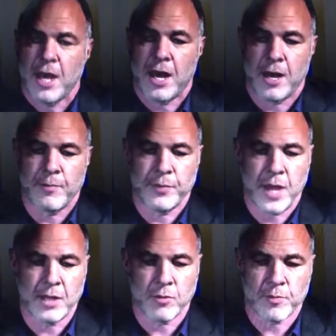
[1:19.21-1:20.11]

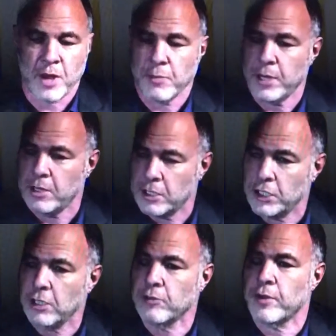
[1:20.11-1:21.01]
and your responsibility to
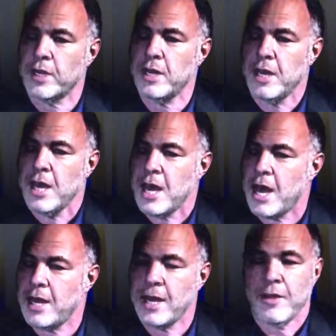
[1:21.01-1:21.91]
children.
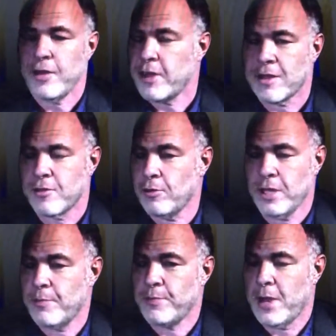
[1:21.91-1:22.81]
And that's
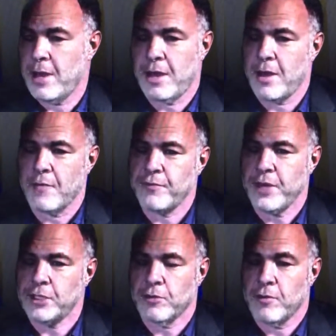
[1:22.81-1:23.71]
certainly a
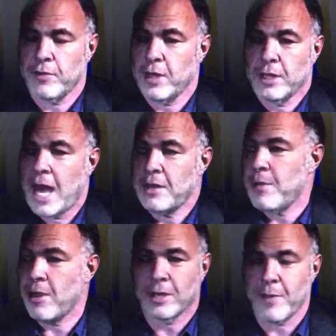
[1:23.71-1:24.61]
feature of Latin
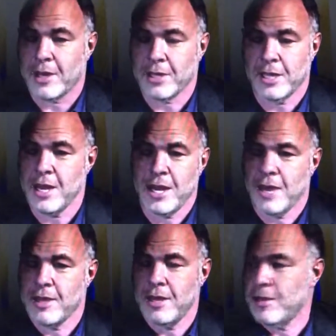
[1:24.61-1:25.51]
American masculinity,
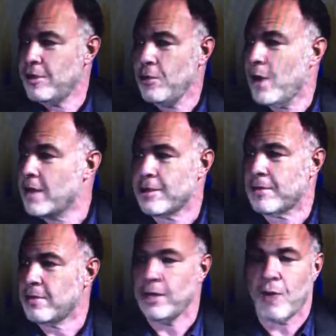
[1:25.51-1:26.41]
as it is
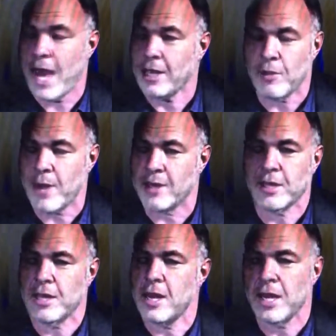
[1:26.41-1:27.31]
U.S., Anglo
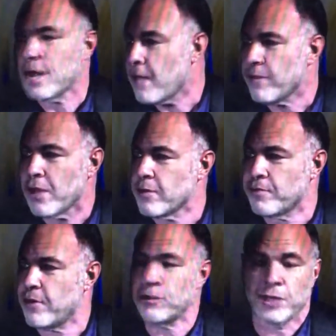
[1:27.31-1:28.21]
masculinity, and
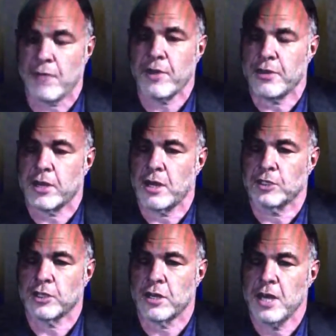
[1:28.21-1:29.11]
virtually every other
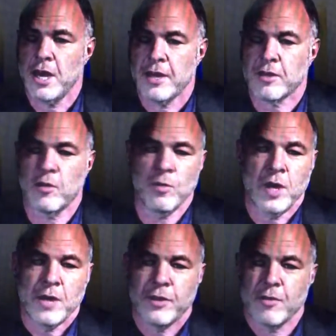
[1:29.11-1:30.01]
culture. So
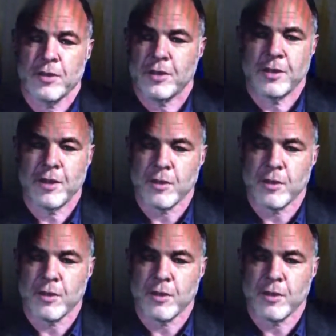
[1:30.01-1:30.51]
there's